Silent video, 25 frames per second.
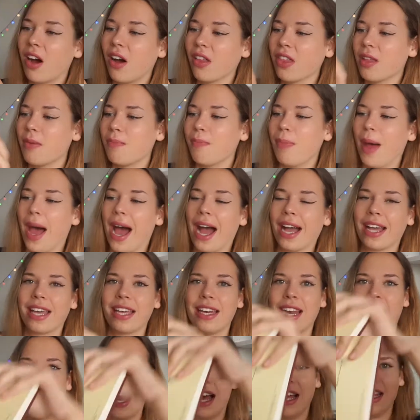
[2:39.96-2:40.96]
On the back, it
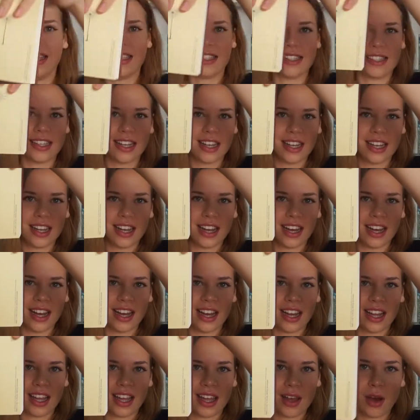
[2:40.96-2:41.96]
has
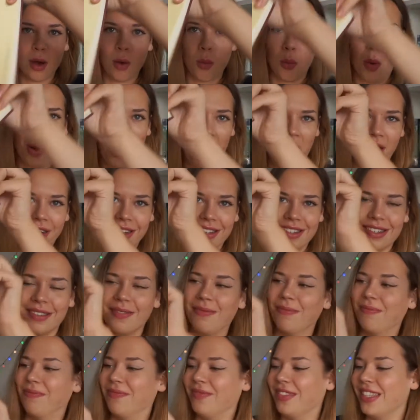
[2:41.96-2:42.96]
a wand.
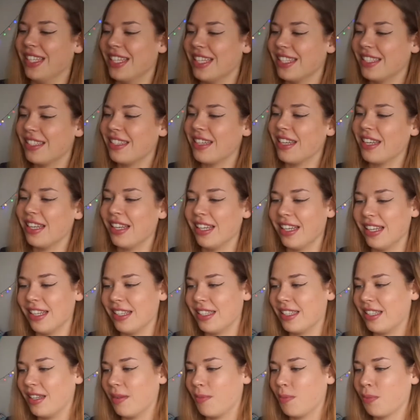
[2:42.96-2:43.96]
This
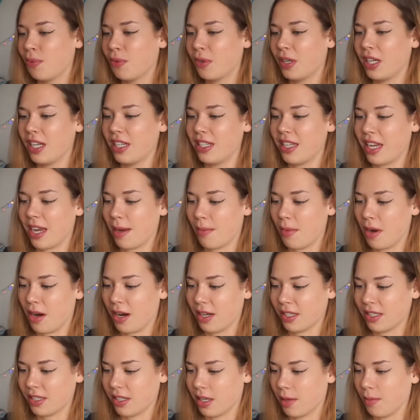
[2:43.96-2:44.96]
is pretty damn
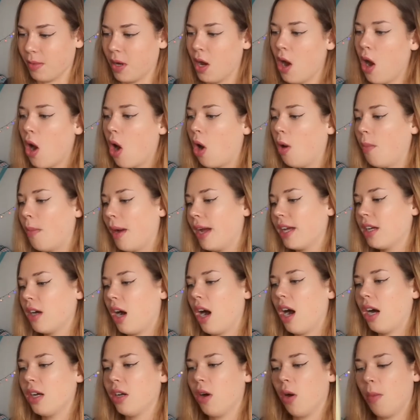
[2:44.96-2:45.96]
awesome. Oh my
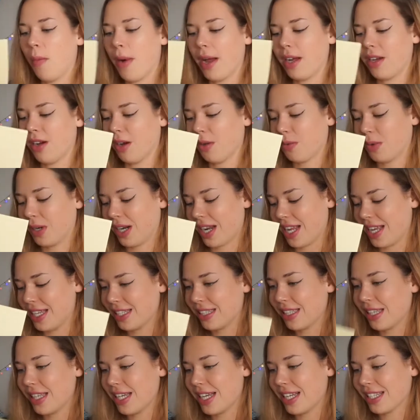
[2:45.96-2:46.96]
god, what
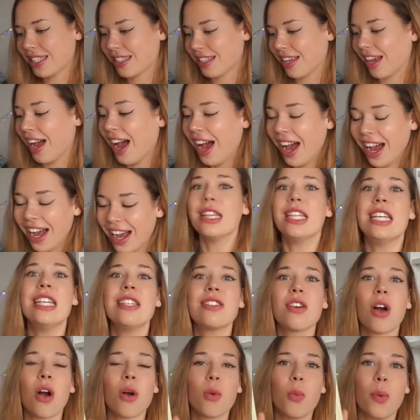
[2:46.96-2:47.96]
is this?
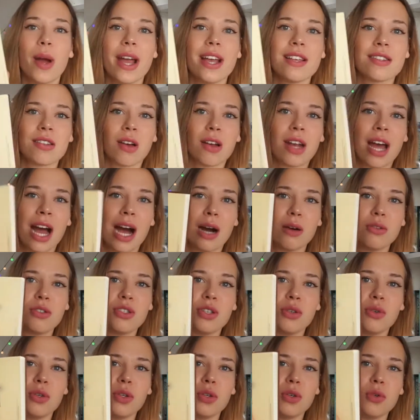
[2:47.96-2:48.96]
These are ways on how
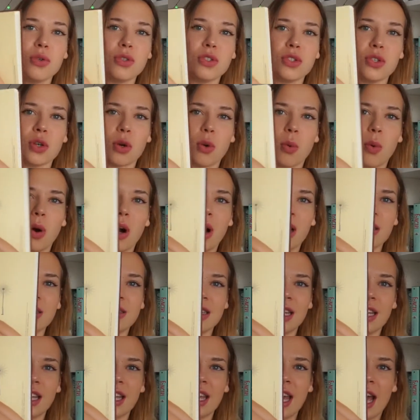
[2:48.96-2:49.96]
to use your wands
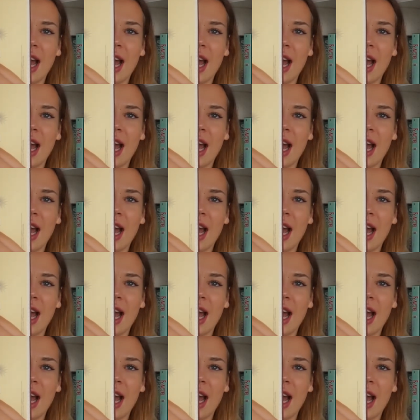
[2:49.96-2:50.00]
and